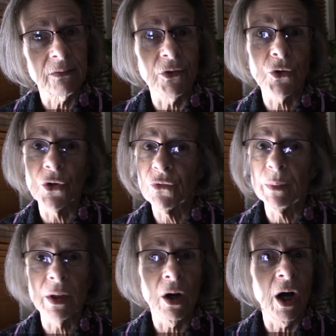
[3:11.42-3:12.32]
There could have
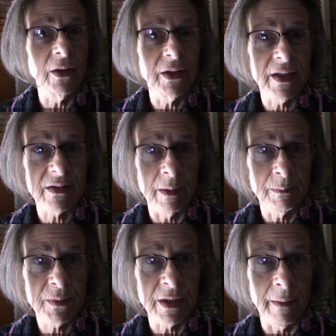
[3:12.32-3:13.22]
been a holiday
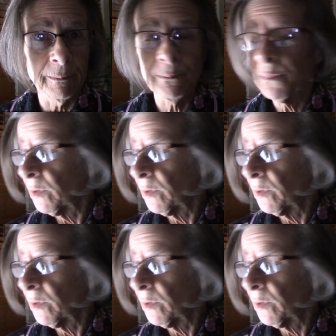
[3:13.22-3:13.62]
something something.